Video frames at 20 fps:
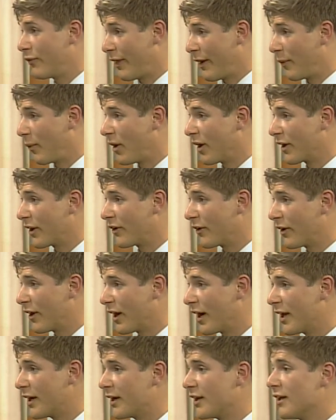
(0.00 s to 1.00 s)
they want it or
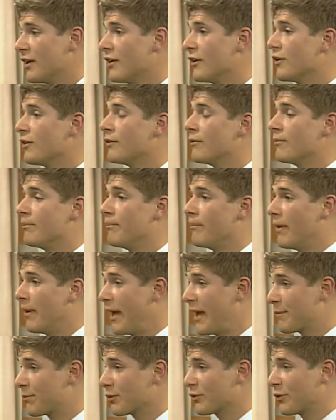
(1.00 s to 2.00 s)
not. Okay.
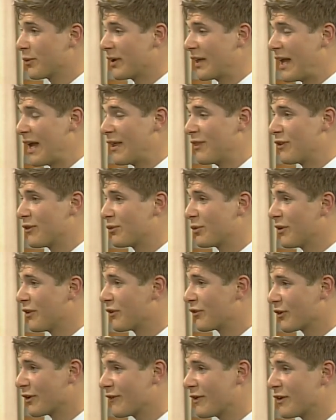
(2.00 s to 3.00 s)
April 28th is when the
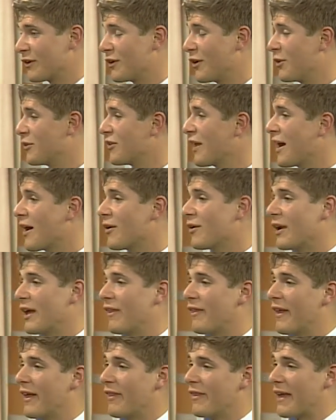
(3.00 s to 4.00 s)
survey goes out,
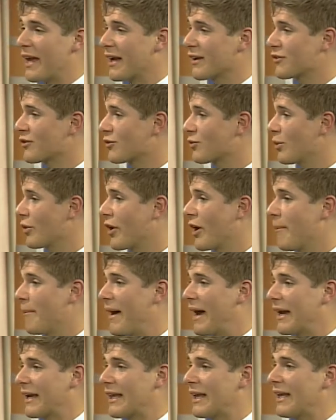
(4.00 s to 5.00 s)
and then the answers will come
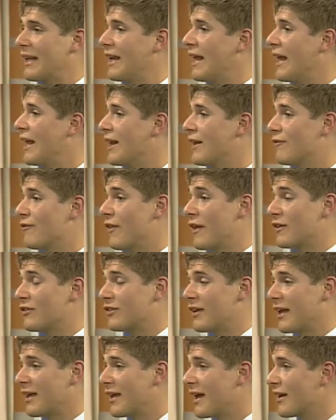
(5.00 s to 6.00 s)
back in. And if they
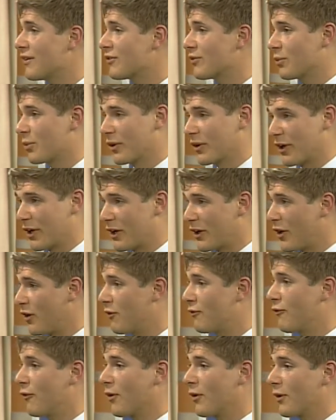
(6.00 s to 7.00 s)
say yes, we're going to go
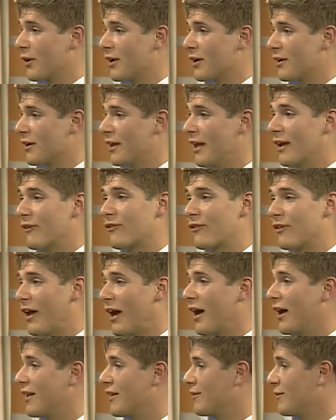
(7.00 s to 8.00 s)
forward. Okay. If
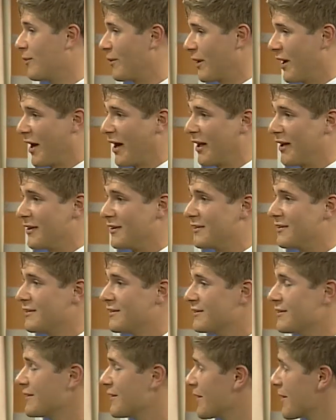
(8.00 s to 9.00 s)
not, we're not. How about you?